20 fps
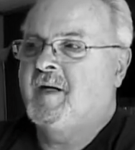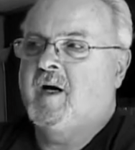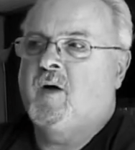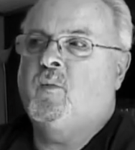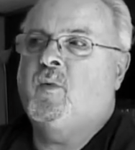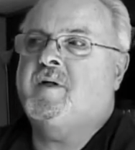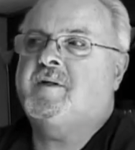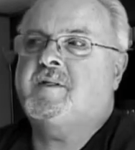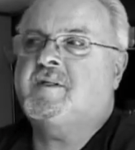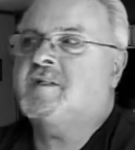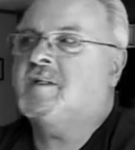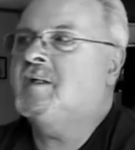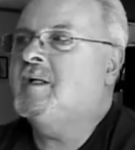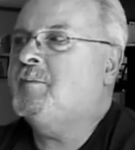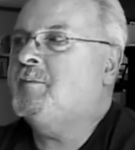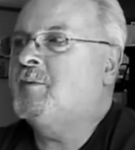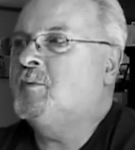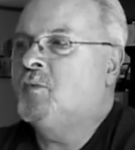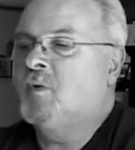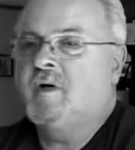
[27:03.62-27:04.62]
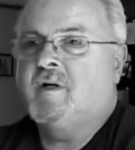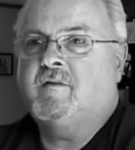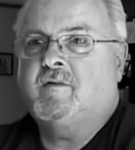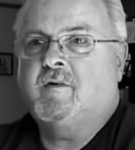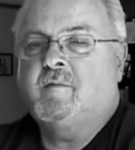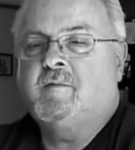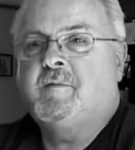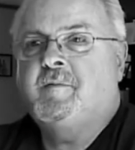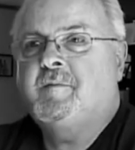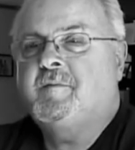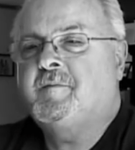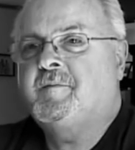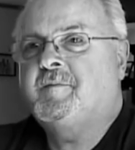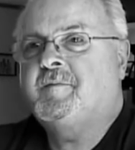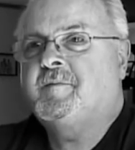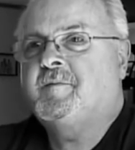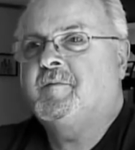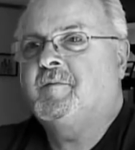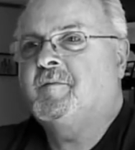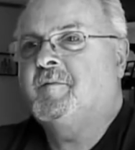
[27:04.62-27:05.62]
What? Went to sleep in one of them.
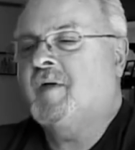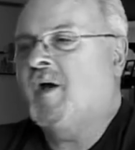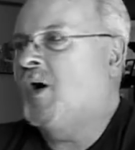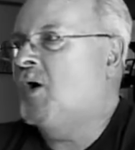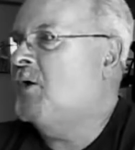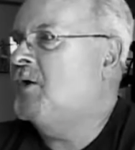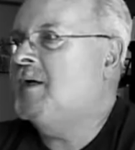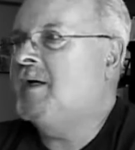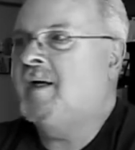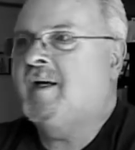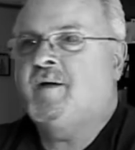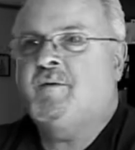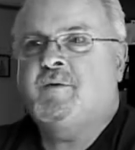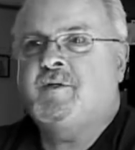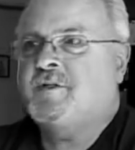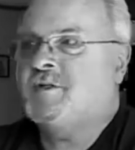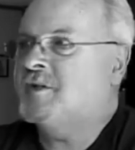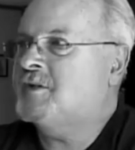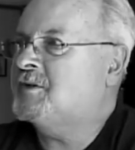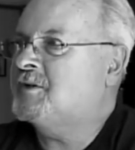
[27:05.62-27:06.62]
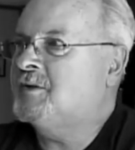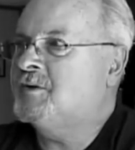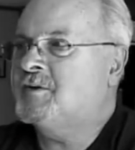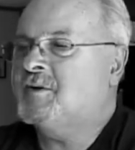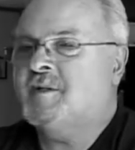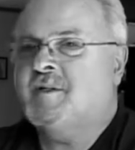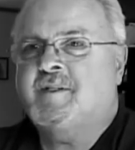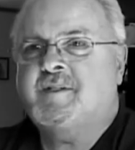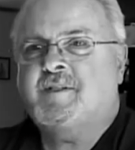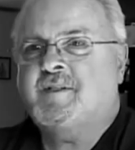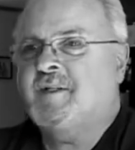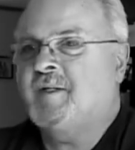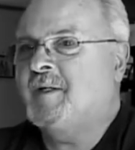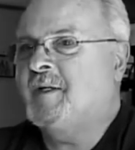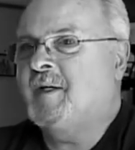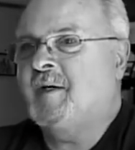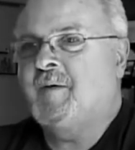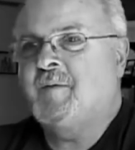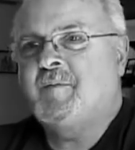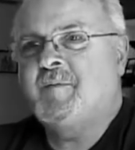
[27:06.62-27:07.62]
Oh, you did? Oh, yeah. It was just useless.
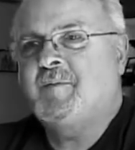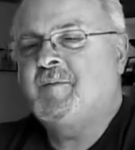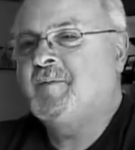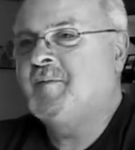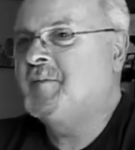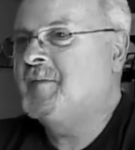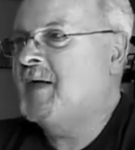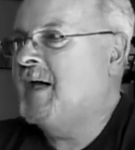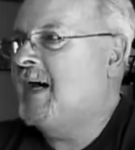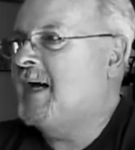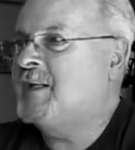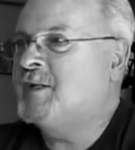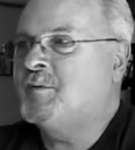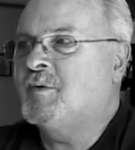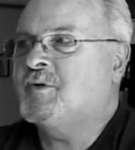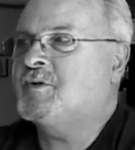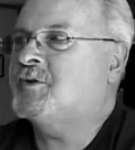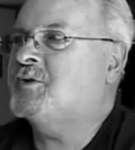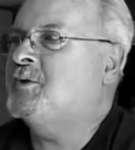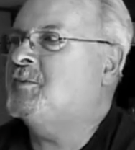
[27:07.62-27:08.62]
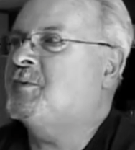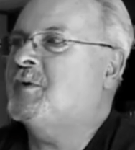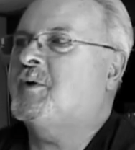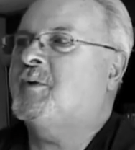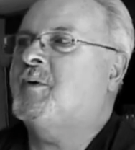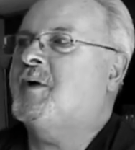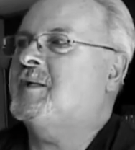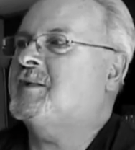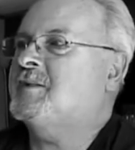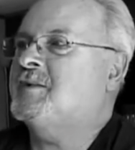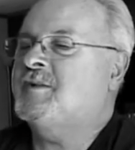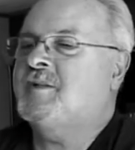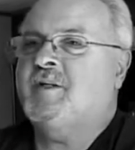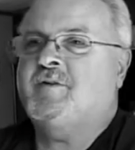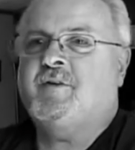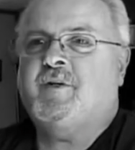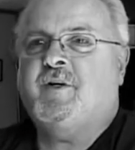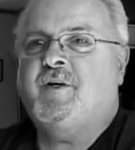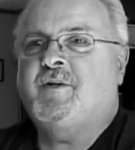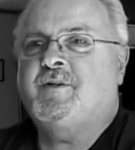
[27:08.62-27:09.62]
What? You know, had the most stupid questions
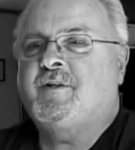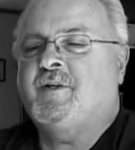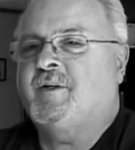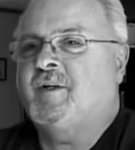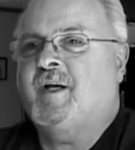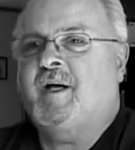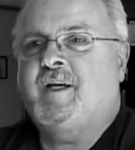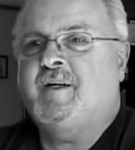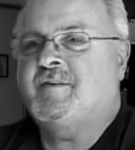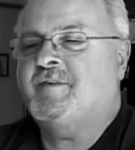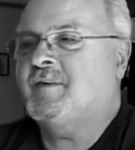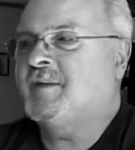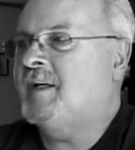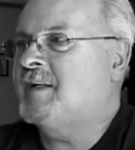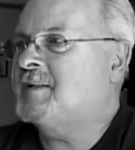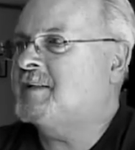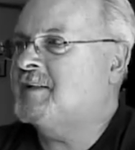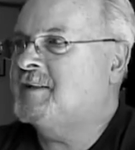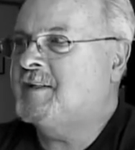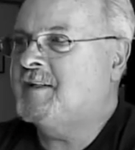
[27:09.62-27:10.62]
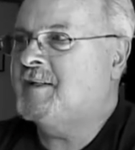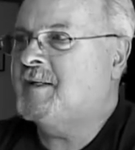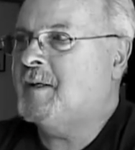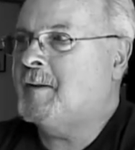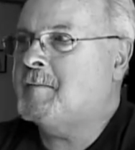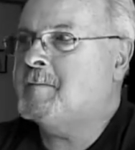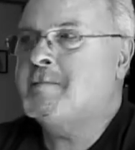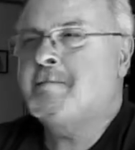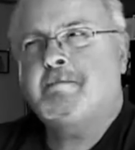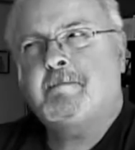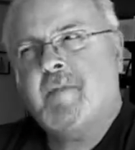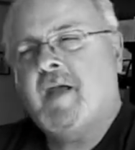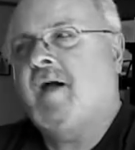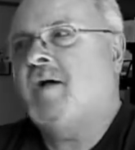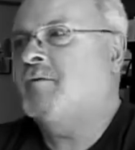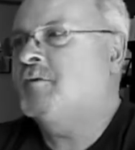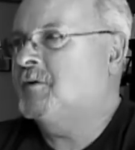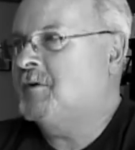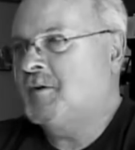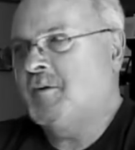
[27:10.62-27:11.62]
you ever heard in your life, and I said, you know. Mm.
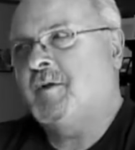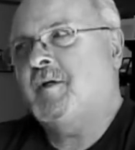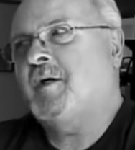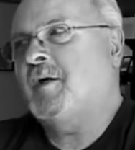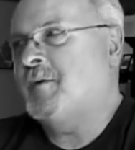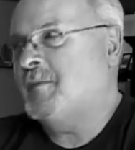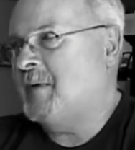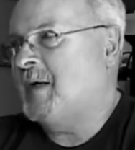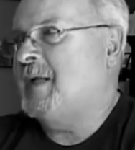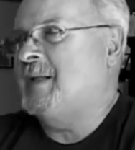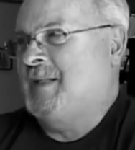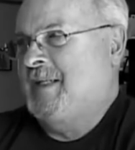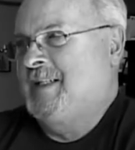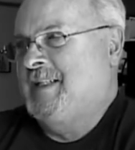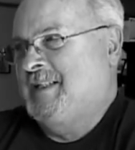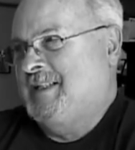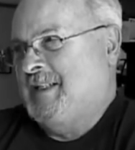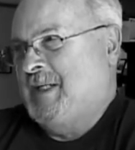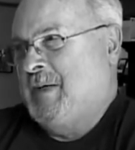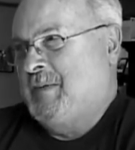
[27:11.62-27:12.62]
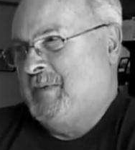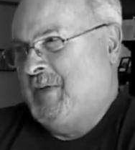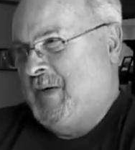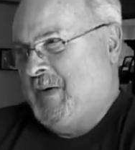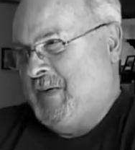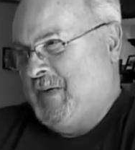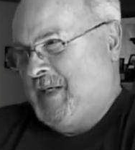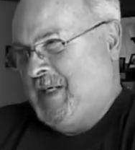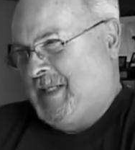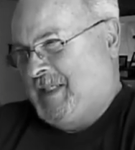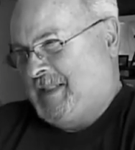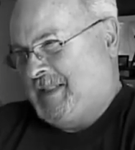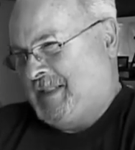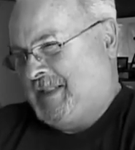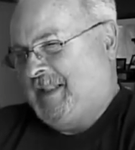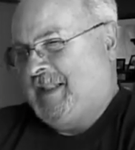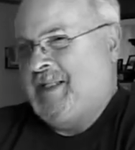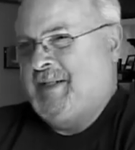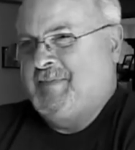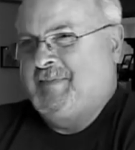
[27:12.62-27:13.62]
I really don't care about this. I'm oh. going to
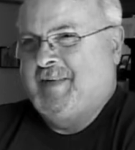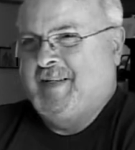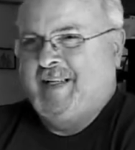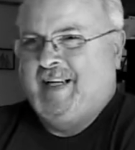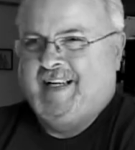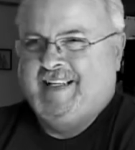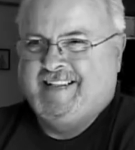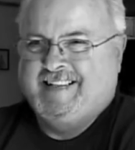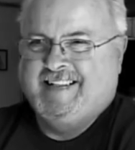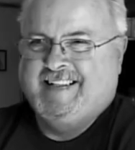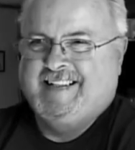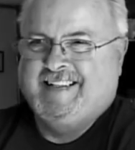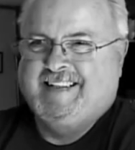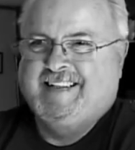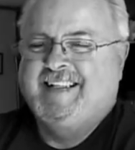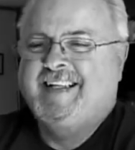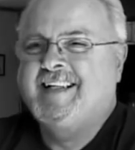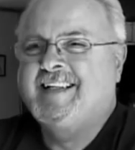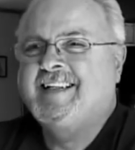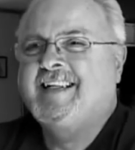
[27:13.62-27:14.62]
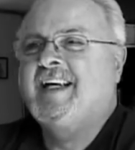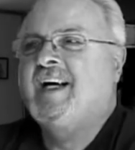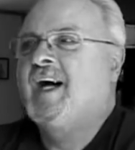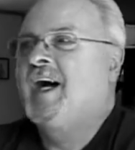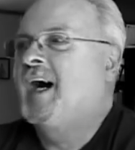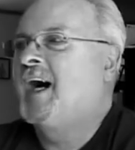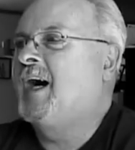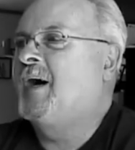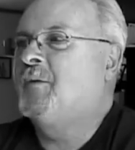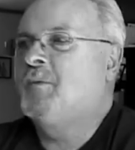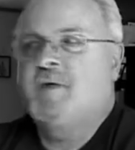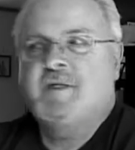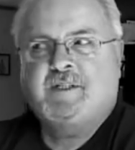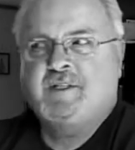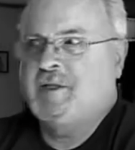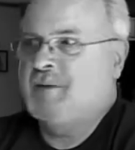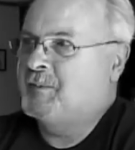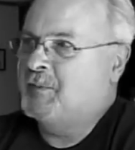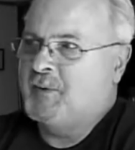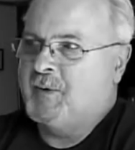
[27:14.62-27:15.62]
sleep, and I did. Uh, it
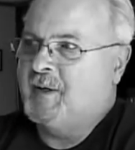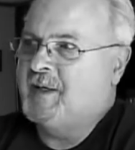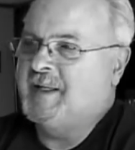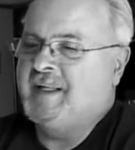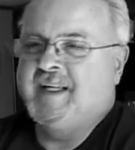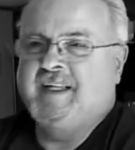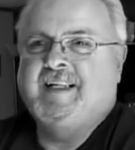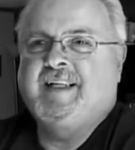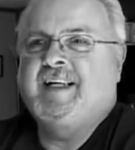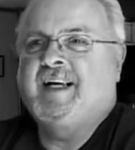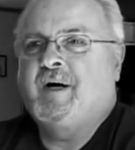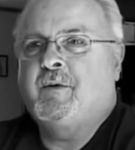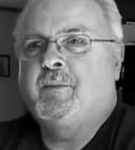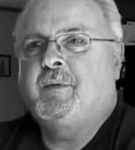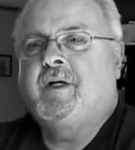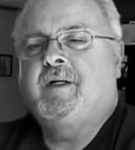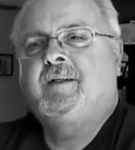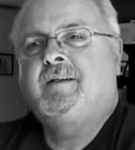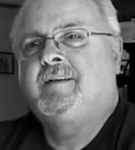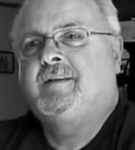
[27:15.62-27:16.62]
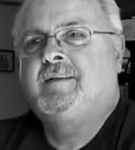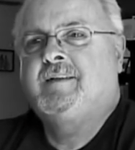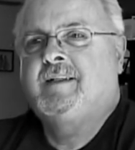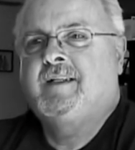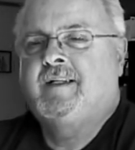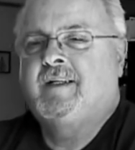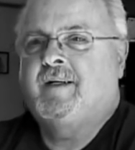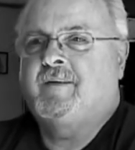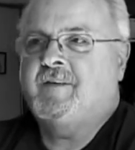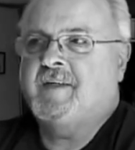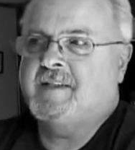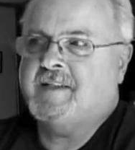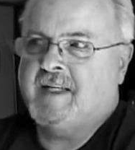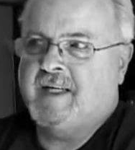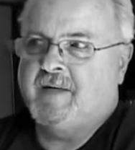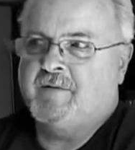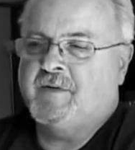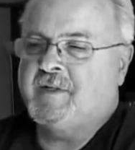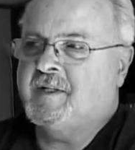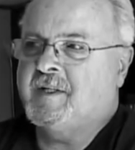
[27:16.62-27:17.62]
wasn't important anyhow, but you know they
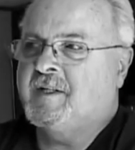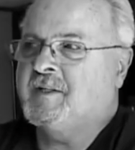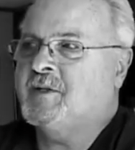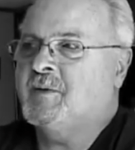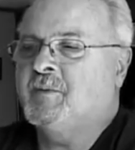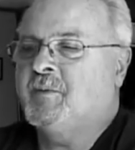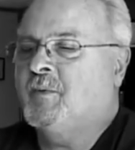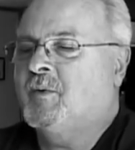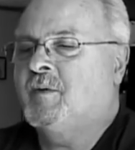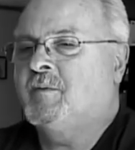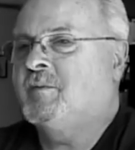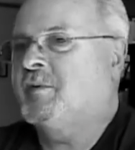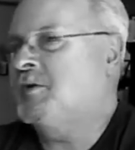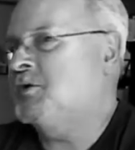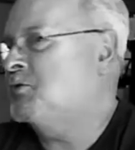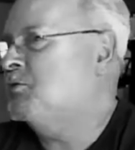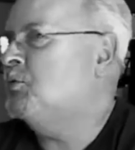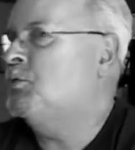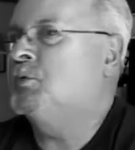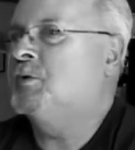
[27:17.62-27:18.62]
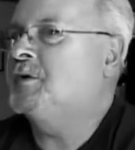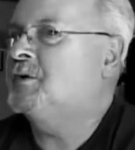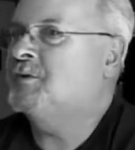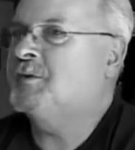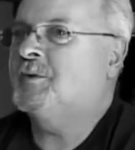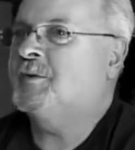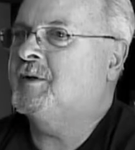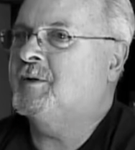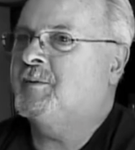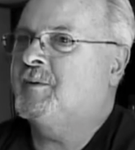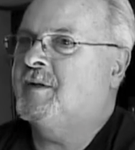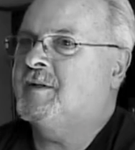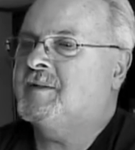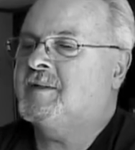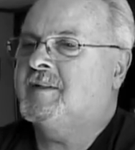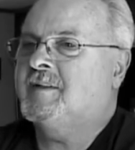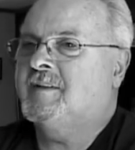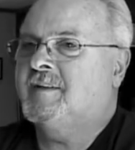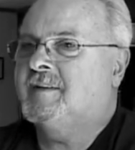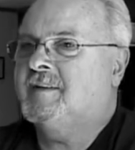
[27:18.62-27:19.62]
say everything's important, but truly, truly
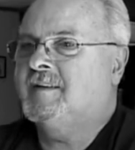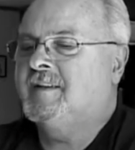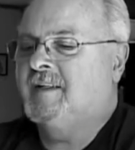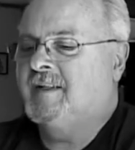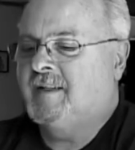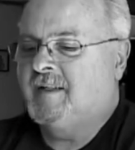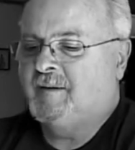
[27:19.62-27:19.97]
wasn't. Yeah.